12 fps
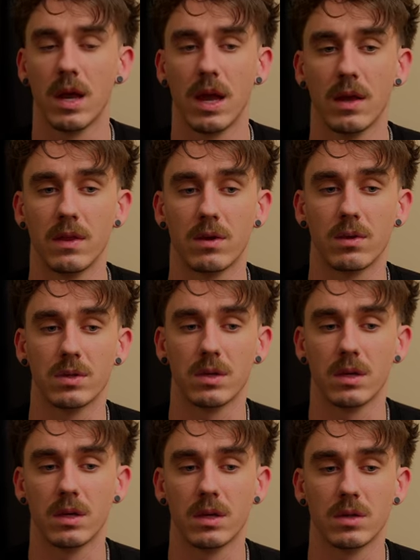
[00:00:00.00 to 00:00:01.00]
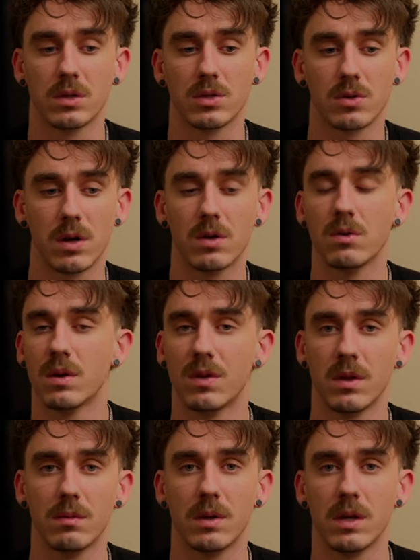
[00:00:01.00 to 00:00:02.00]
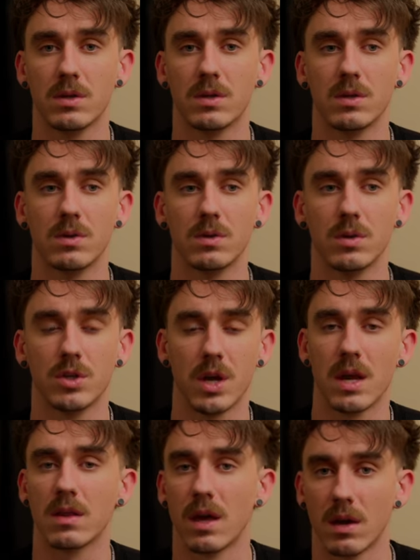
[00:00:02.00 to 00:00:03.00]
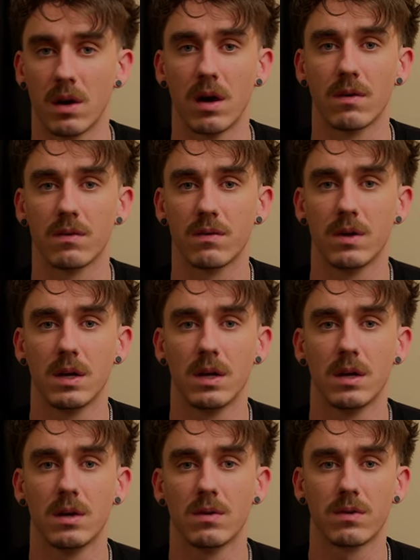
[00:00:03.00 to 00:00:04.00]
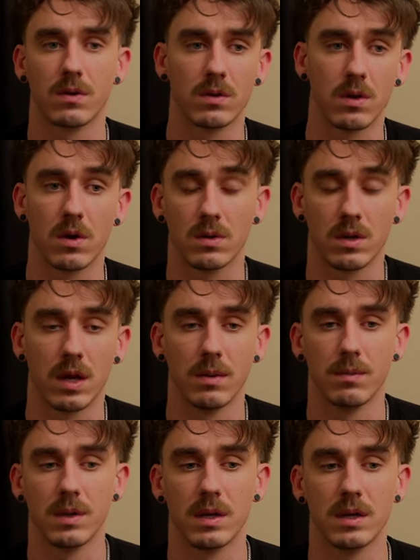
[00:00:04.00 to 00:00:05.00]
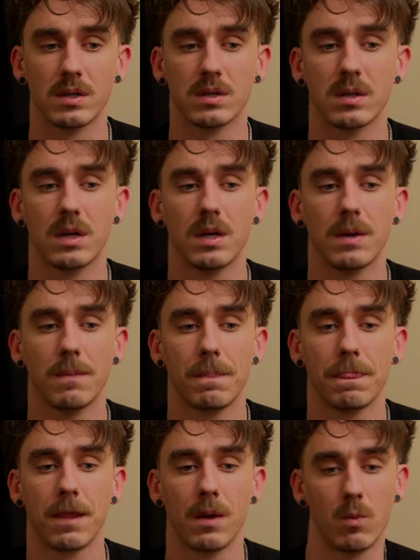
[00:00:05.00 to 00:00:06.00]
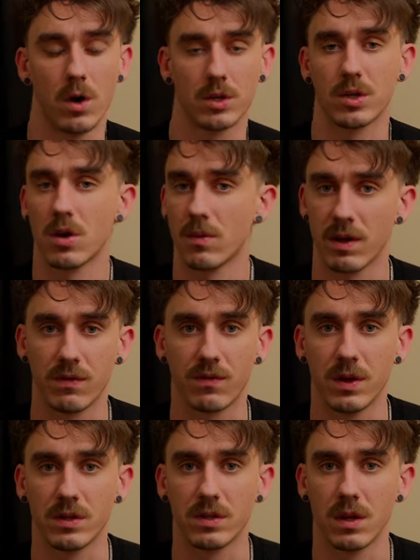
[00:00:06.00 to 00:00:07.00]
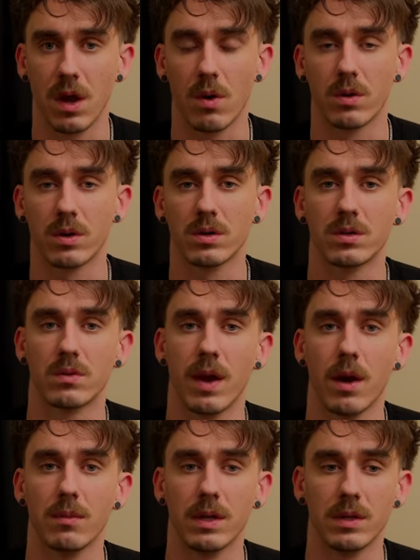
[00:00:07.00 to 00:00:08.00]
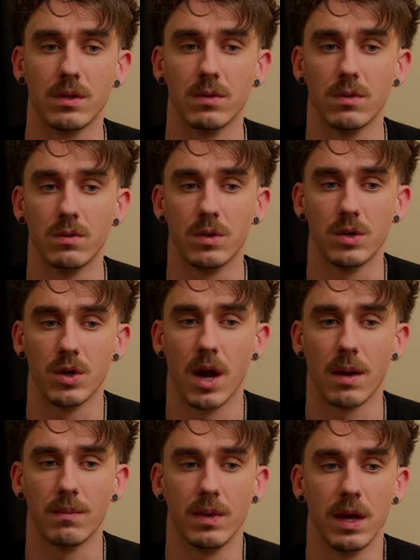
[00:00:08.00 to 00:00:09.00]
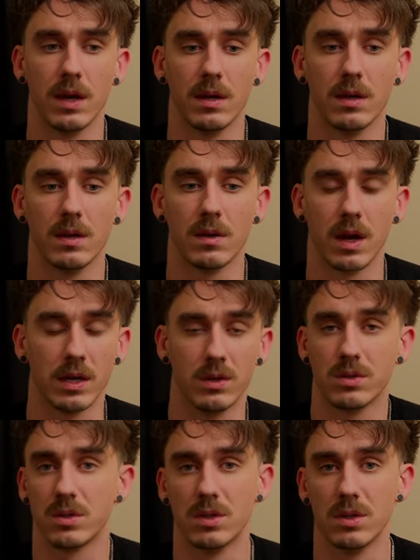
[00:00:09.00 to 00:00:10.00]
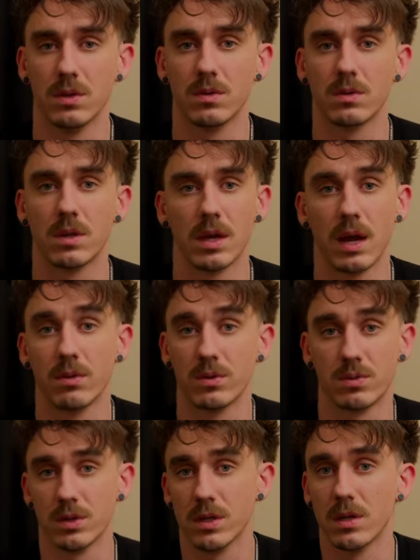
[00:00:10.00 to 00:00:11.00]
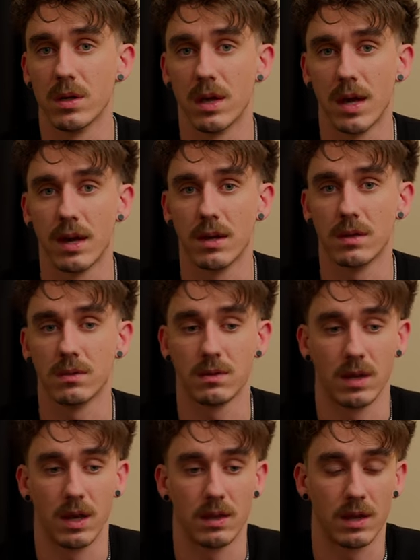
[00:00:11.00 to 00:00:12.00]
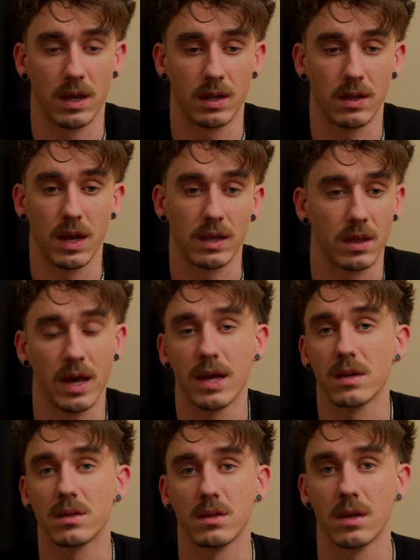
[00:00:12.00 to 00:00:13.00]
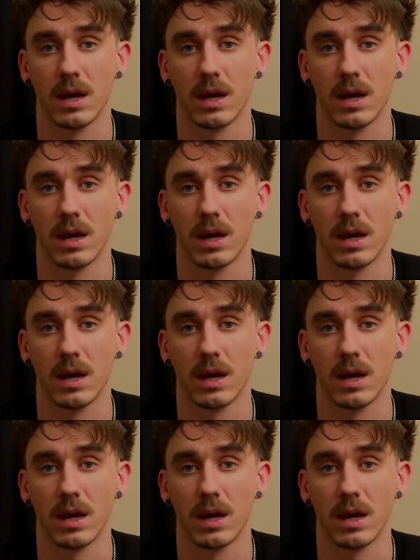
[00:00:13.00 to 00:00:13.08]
And there was a struggle within me to shake that off for a long time, because I'm watching all my friends and coworkers around me do the job that I used to do, that I was really good at, it, that I, I liked.